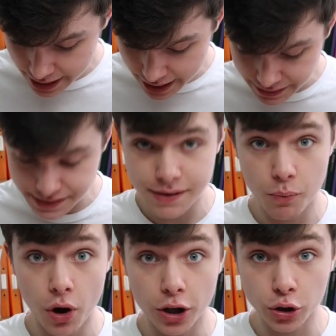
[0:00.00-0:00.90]
is
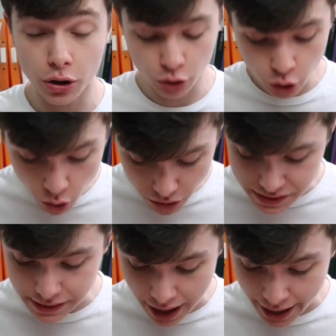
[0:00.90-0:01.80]
what
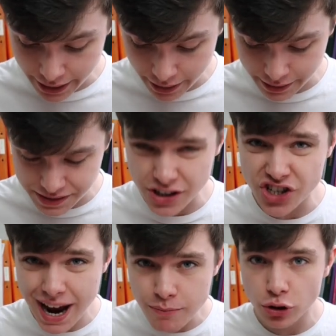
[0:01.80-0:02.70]
looks like, is the
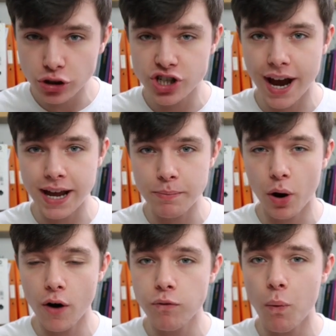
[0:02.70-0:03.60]
general shape
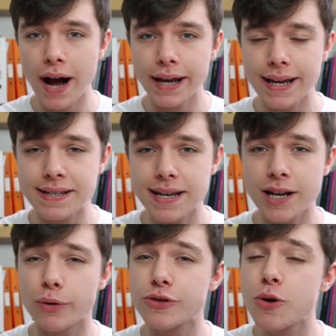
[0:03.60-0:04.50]
of y is
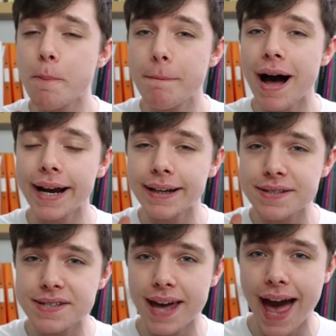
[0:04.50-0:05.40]
equal to
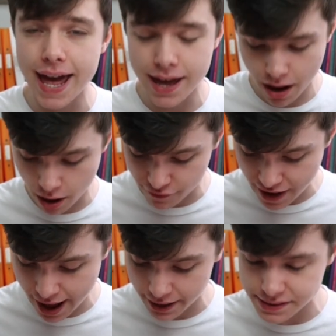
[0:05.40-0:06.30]
minus k over
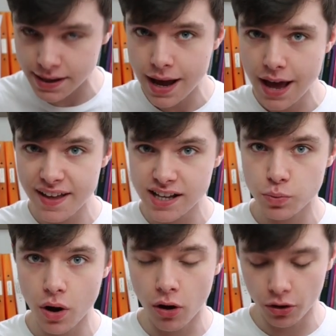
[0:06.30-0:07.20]
x. That's
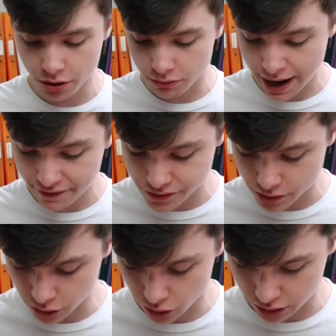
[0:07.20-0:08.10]
what all the
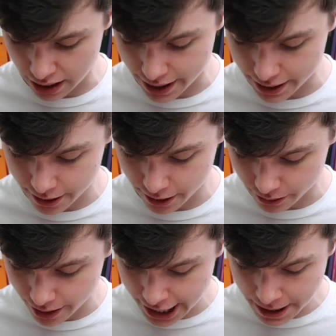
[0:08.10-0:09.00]
graphs look like,
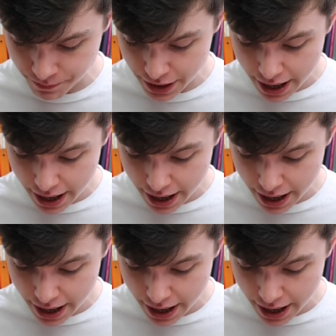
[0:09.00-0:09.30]
okay?